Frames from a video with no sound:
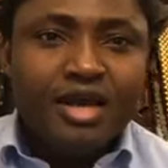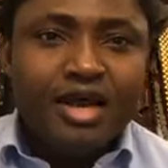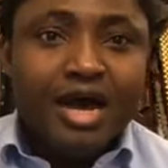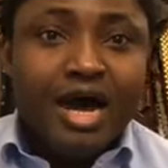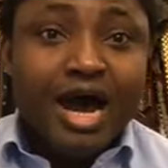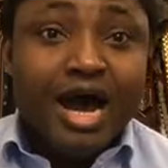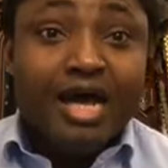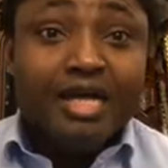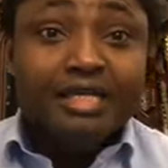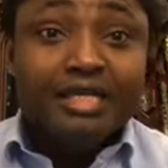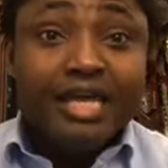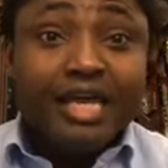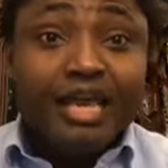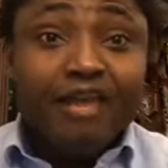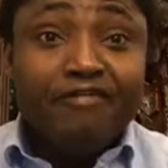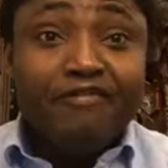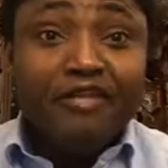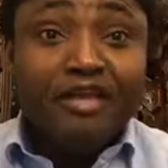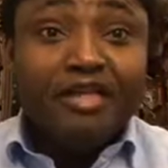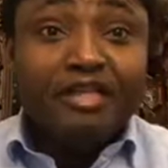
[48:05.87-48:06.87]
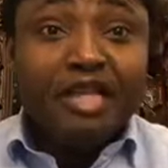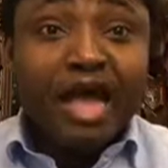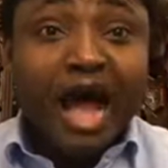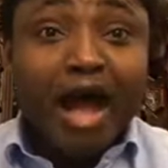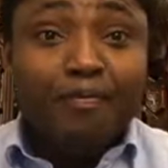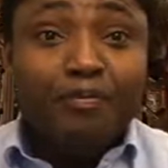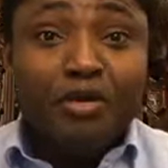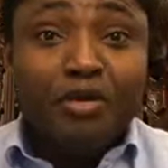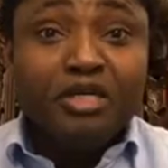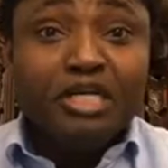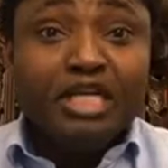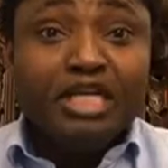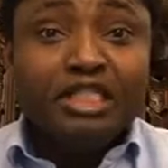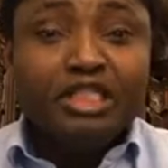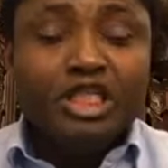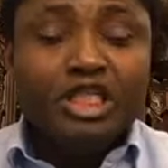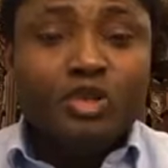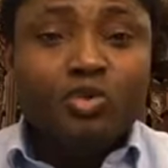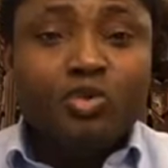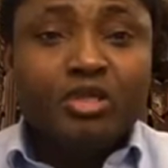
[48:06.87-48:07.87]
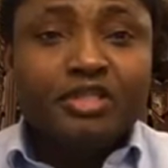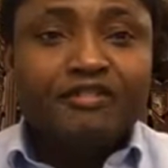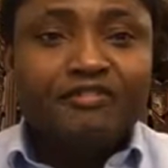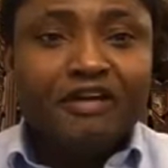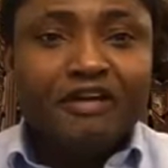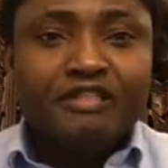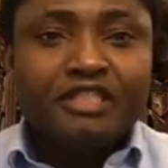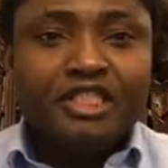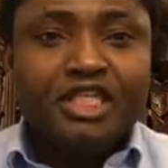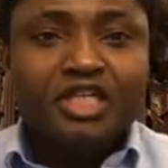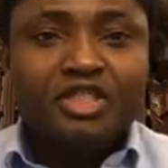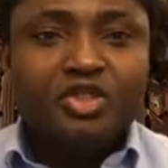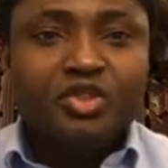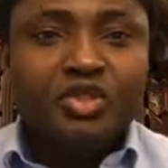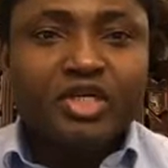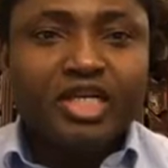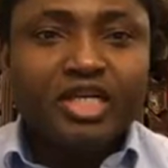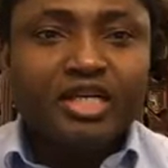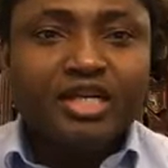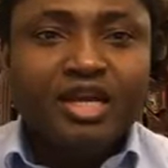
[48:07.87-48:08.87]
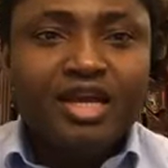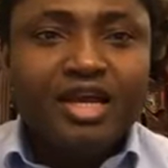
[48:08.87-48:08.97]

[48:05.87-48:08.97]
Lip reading: And if it happened in this 21st century,